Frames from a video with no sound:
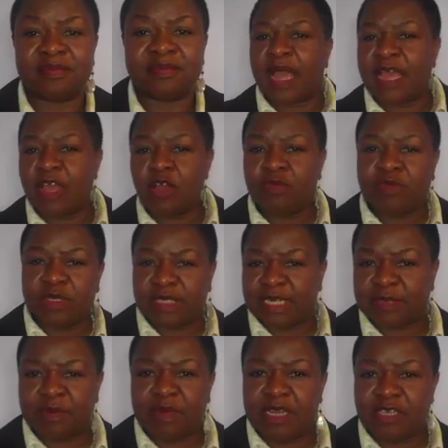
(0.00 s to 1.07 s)
I hope this
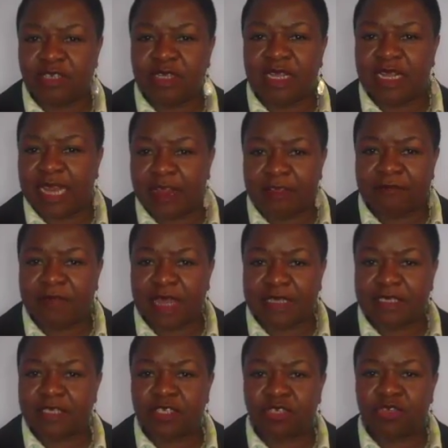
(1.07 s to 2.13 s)
explanation clarifies
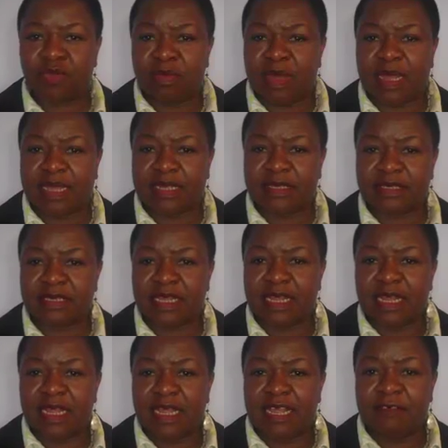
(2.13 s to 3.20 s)
it in your mind.
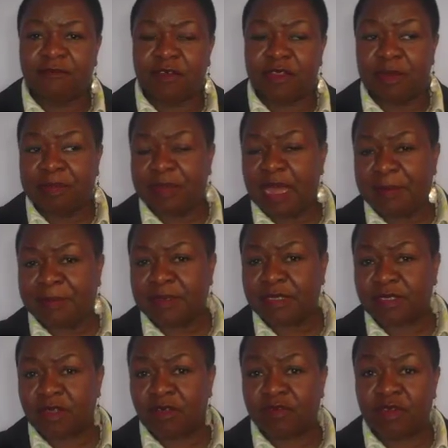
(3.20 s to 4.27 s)
And for the
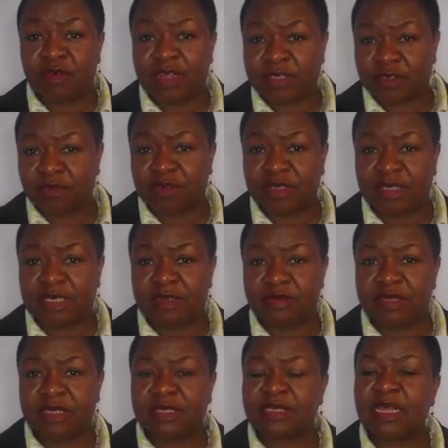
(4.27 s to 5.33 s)
purpose of the rest of the
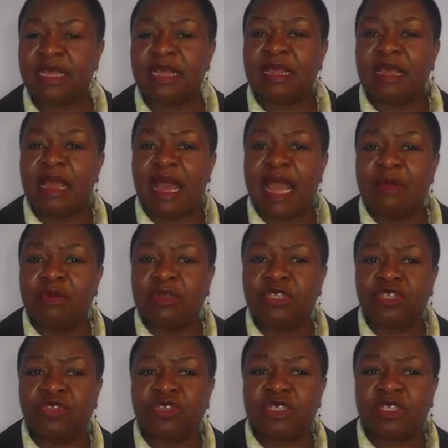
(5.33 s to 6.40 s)
series, I want
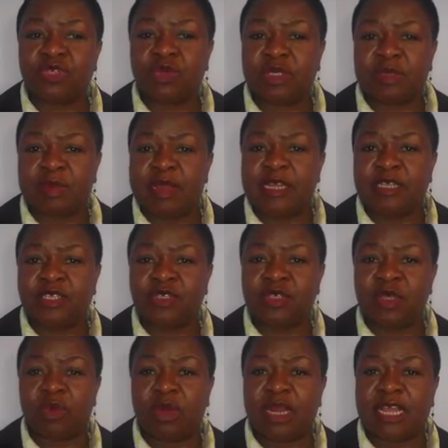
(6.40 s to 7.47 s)
to explain to you
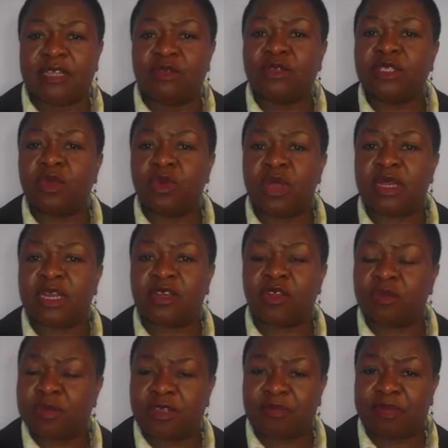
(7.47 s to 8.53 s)
that when I use the word
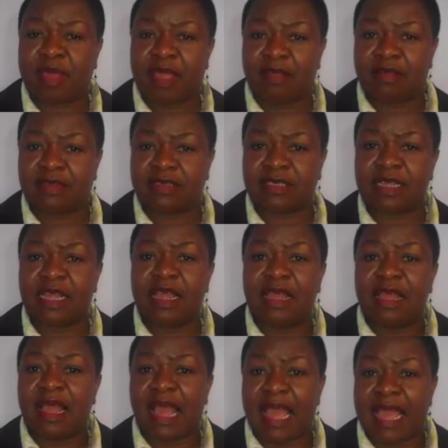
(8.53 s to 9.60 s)
adoptive parent,
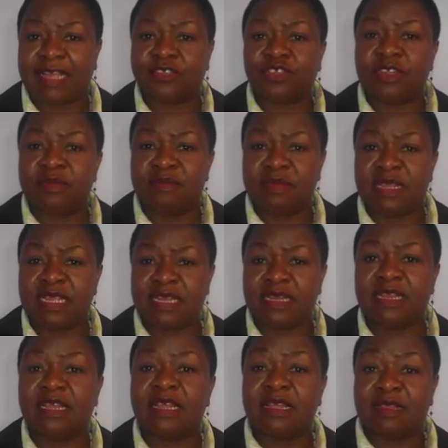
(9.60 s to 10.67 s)
I actually
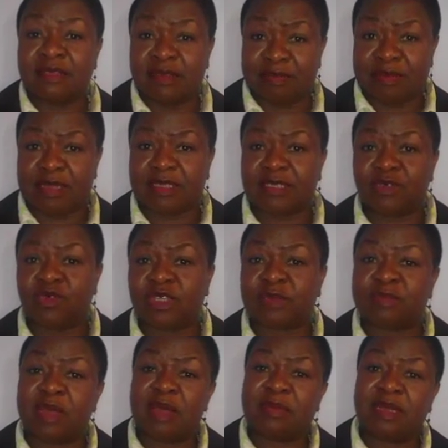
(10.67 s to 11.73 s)
mean the person who has
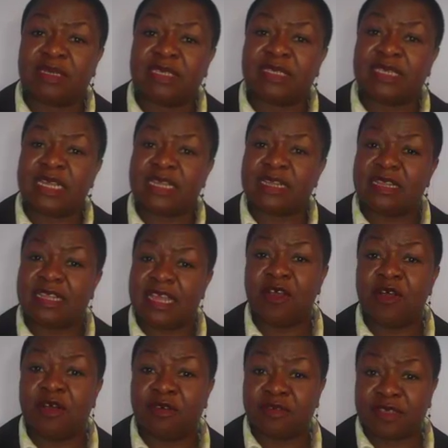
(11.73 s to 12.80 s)
permanently taken care
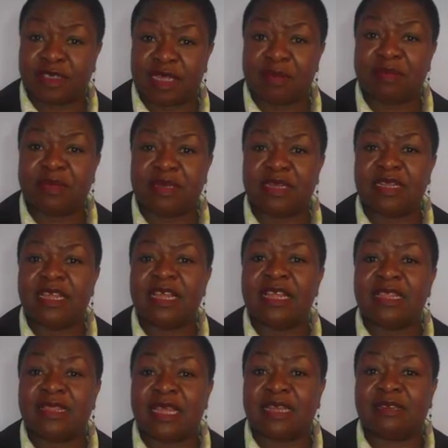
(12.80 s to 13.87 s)
of somebody
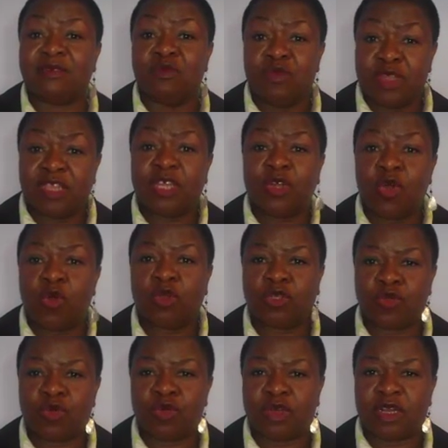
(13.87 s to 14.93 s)
that with a court
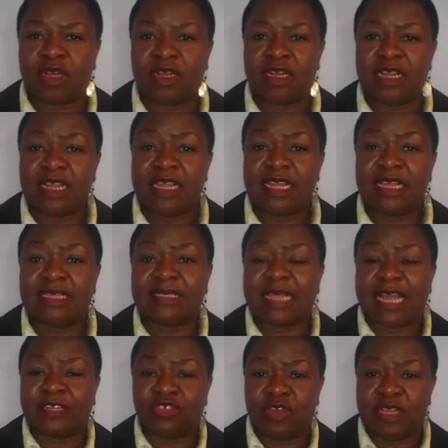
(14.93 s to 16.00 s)
order is
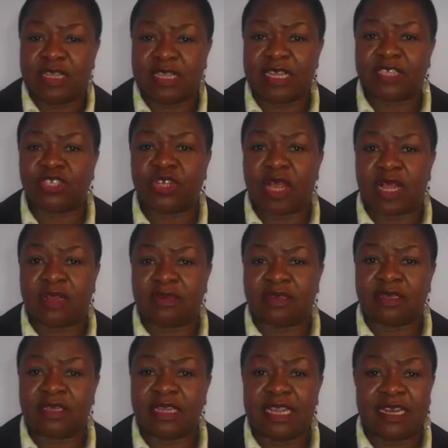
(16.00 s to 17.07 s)
actually their child
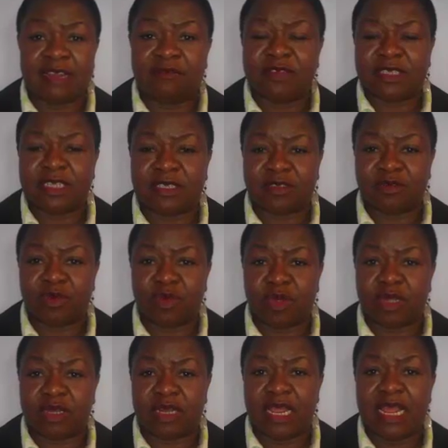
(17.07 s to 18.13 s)
in every sense of the
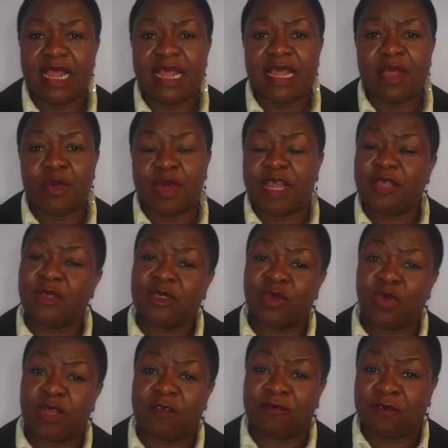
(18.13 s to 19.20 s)
word. And when I use the
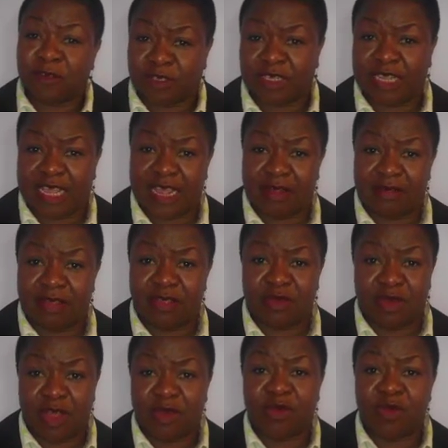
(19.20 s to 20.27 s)
word foster carer, you
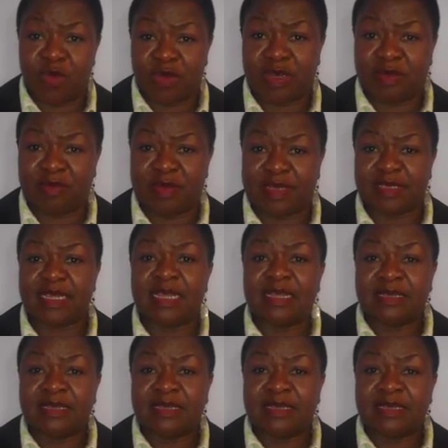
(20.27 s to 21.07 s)
now know what it means.